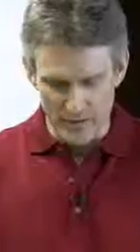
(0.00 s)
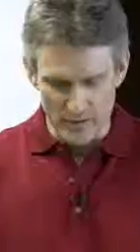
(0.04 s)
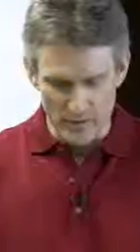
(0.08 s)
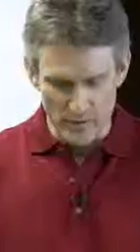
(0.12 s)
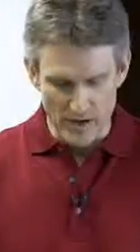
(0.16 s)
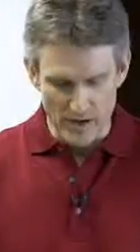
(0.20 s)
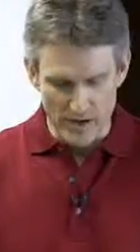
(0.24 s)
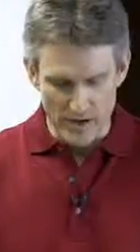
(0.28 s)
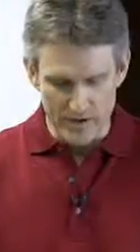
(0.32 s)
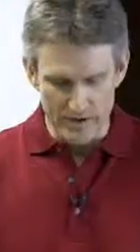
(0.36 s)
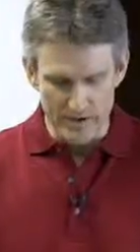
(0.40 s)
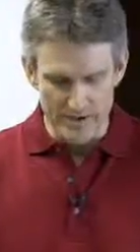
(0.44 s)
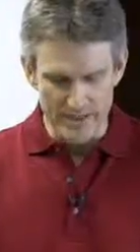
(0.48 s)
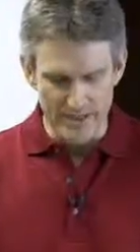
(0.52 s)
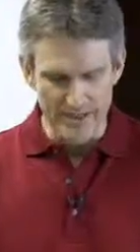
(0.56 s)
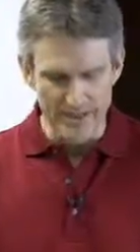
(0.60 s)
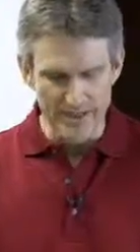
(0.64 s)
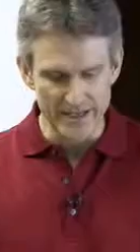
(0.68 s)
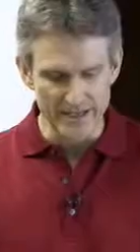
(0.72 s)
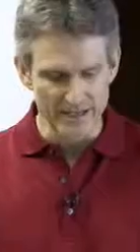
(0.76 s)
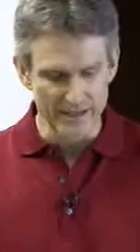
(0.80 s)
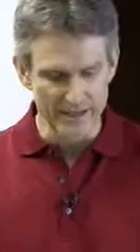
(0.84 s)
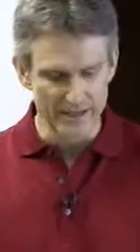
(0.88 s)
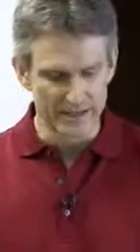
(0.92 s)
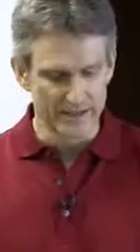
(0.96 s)
requires
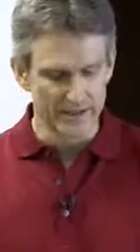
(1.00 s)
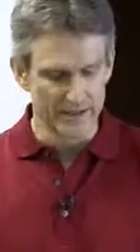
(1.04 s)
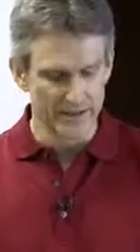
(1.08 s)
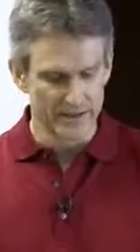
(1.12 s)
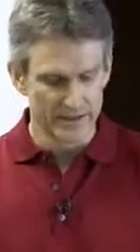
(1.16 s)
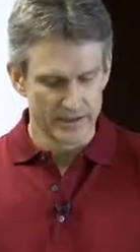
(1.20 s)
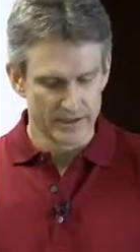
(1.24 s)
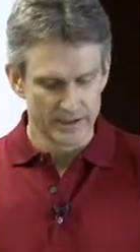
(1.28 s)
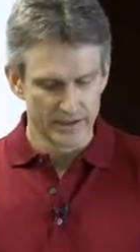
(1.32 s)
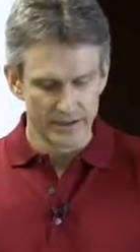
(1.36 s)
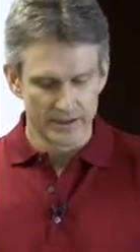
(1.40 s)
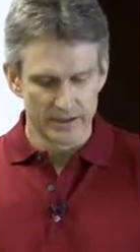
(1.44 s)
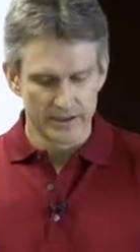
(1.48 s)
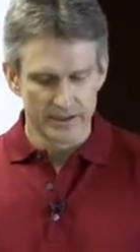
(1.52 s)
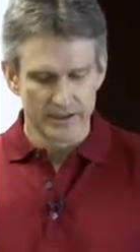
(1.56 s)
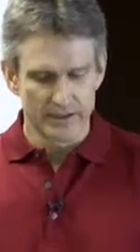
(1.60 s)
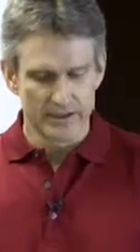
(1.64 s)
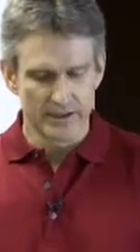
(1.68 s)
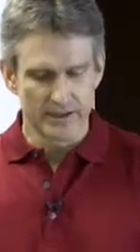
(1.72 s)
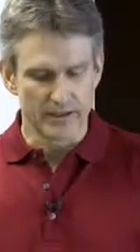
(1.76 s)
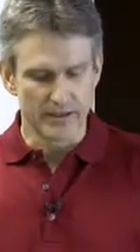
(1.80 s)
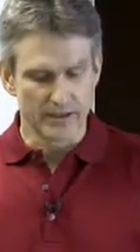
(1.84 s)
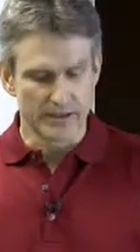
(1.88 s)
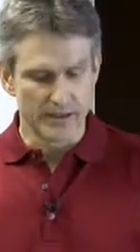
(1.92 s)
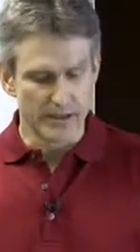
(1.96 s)
healing,
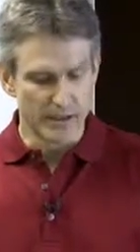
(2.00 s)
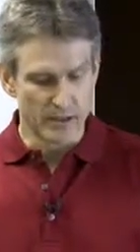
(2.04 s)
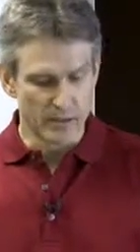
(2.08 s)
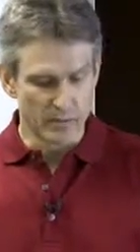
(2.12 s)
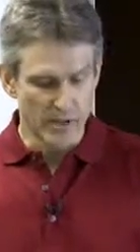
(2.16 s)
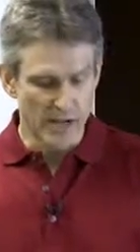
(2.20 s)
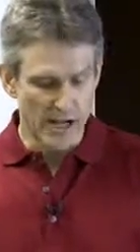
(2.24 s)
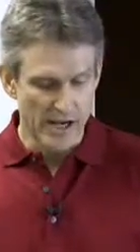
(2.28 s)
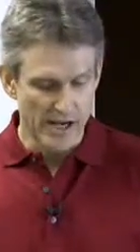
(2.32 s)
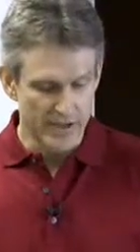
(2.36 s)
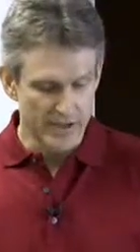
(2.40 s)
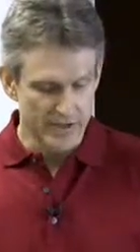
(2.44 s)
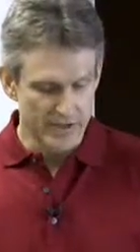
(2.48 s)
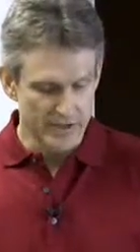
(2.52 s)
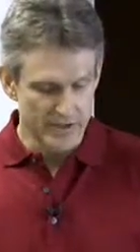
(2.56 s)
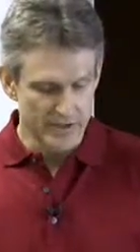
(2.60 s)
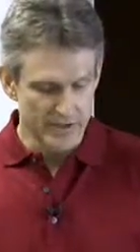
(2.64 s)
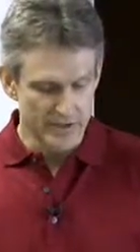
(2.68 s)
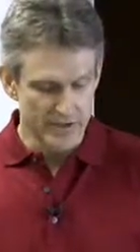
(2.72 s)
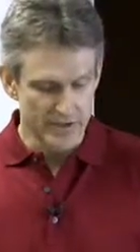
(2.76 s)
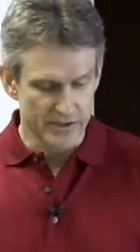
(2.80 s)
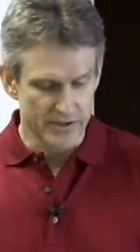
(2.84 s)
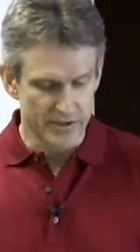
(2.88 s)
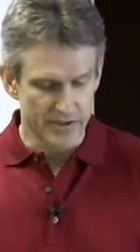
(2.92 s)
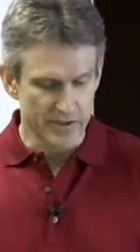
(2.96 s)
clearing your
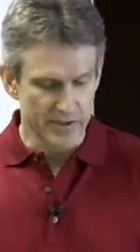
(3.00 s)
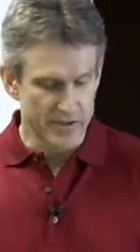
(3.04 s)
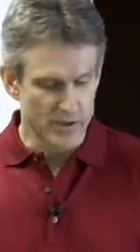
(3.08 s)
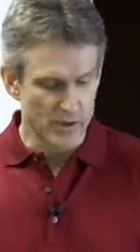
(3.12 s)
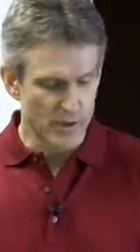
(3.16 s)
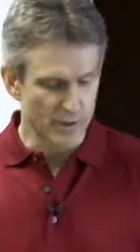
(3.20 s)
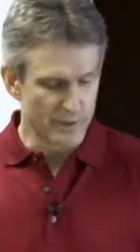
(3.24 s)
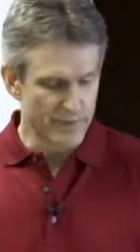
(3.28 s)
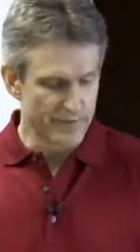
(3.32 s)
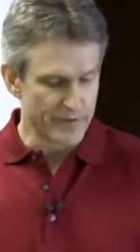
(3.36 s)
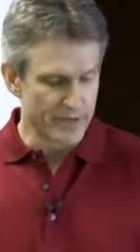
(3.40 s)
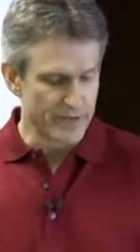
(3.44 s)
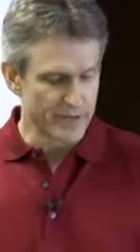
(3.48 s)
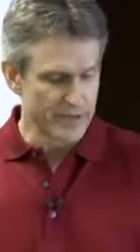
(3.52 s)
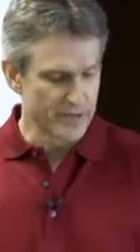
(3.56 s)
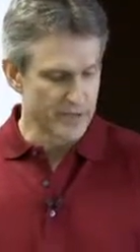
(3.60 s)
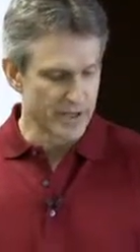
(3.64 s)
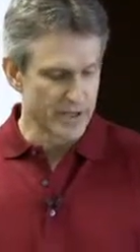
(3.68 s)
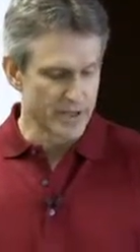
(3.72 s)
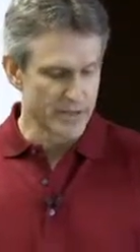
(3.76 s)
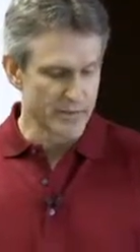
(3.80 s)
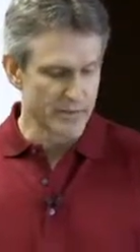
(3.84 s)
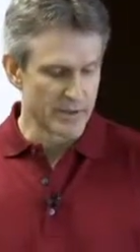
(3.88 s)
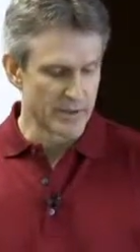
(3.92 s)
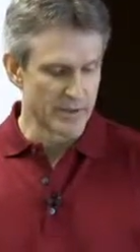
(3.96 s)
blockages, so there's no fear,
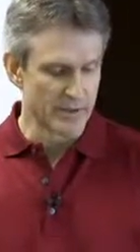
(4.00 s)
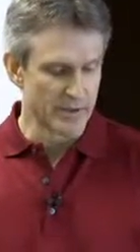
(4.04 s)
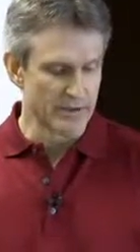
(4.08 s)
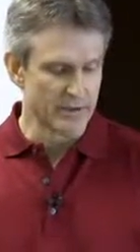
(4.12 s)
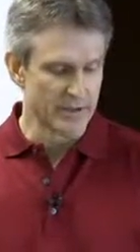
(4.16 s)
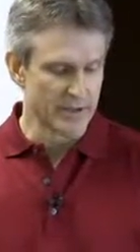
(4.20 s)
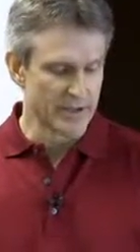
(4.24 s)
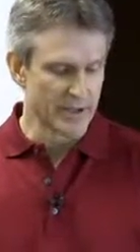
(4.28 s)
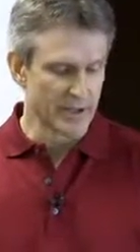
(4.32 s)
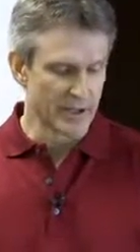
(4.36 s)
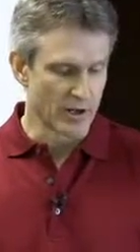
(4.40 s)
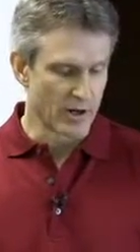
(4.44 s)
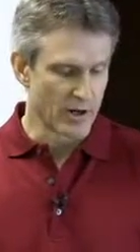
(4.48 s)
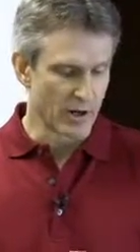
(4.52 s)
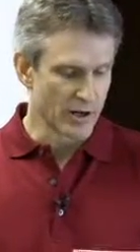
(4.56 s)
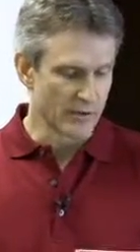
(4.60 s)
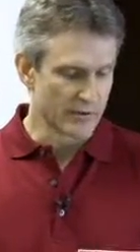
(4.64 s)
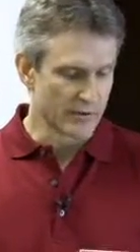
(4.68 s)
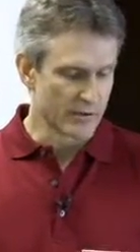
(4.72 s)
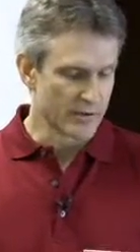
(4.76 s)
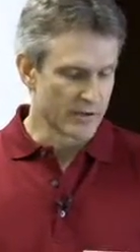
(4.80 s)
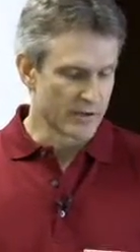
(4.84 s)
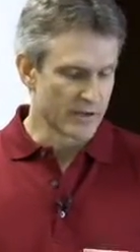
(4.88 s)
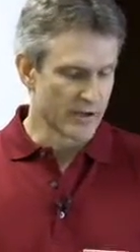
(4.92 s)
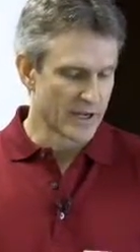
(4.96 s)
judgment, and revealing all
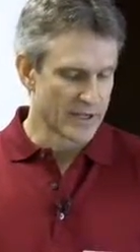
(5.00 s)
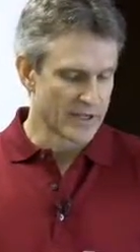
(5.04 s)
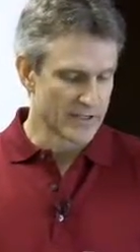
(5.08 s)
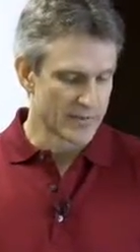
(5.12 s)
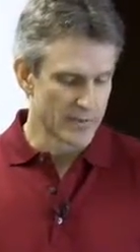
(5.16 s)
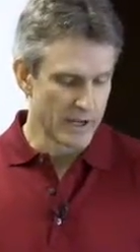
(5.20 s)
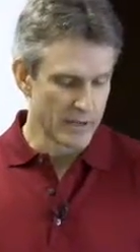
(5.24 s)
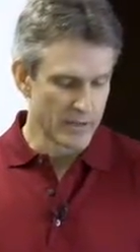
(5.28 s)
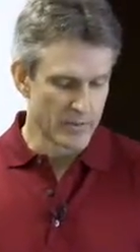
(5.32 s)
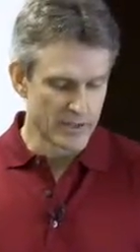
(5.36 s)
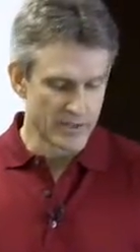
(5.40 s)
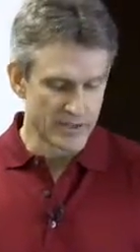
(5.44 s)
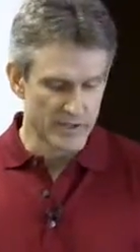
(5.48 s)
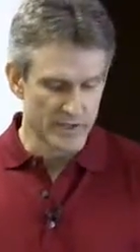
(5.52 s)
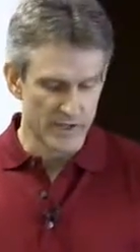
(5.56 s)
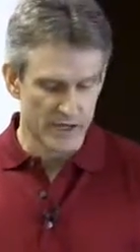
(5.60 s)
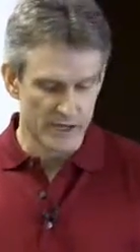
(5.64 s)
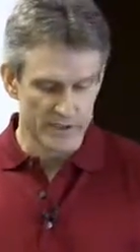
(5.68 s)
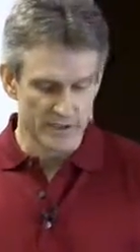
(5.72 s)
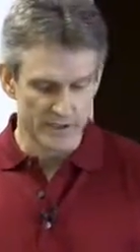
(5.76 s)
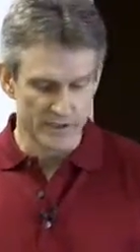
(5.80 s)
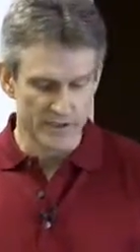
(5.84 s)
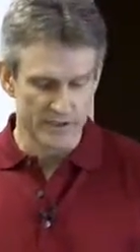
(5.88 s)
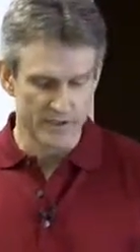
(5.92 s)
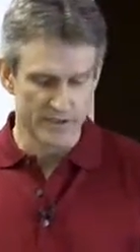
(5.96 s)
of your thoughts, memories,
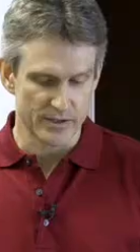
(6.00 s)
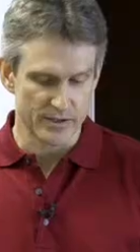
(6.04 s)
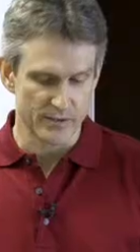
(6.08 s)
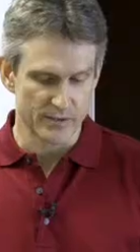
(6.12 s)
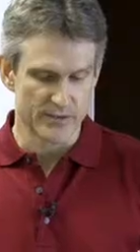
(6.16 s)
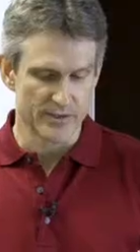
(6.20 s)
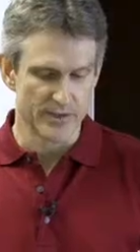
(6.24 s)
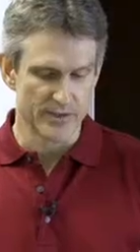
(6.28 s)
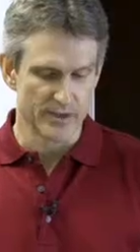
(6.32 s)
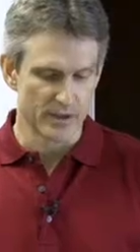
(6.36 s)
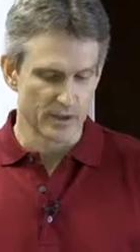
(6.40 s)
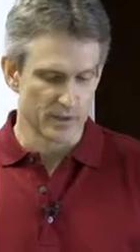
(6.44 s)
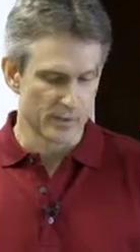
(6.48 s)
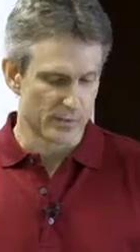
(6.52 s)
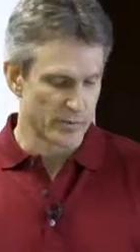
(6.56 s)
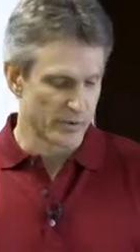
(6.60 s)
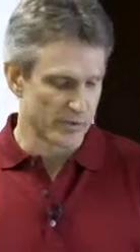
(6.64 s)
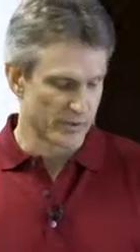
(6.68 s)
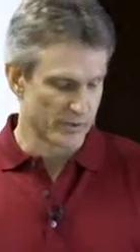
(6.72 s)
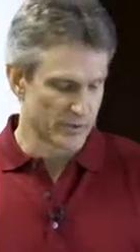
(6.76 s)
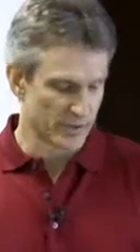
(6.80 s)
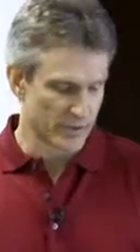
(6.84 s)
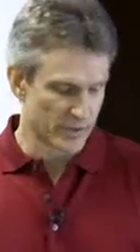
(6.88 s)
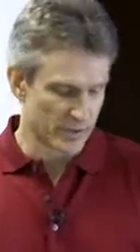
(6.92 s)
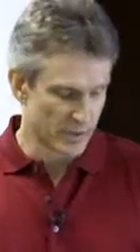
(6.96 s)
consciousness with the other
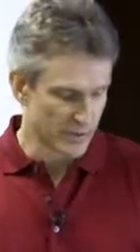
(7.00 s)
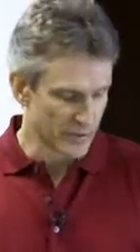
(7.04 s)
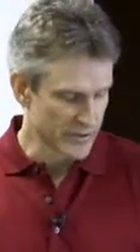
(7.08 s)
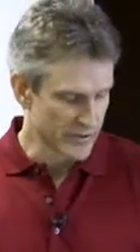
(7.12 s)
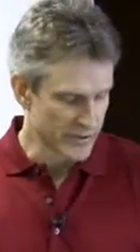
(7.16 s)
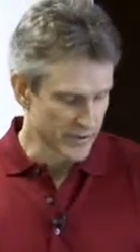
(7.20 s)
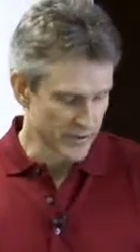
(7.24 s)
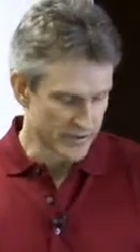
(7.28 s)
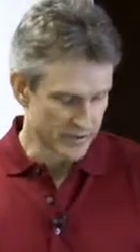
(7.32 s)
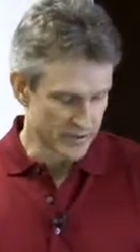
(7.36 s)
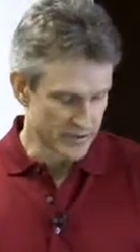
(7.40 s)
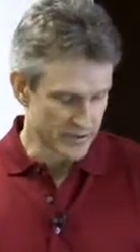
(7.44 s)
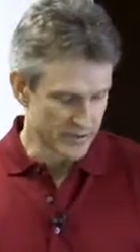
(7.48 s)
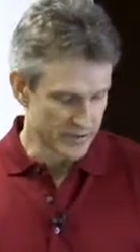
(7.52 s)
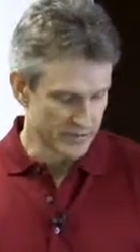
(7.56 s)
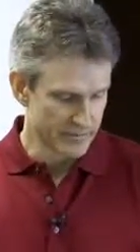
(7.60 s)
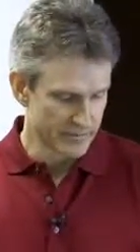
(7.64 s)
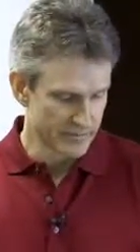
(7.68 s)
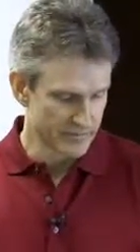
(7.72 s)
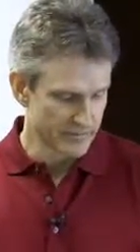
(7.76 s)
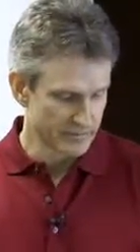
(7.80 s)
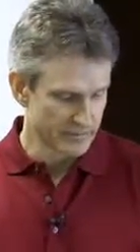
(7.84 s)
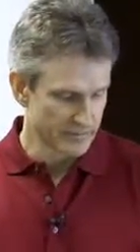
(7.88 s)
person. No secrets.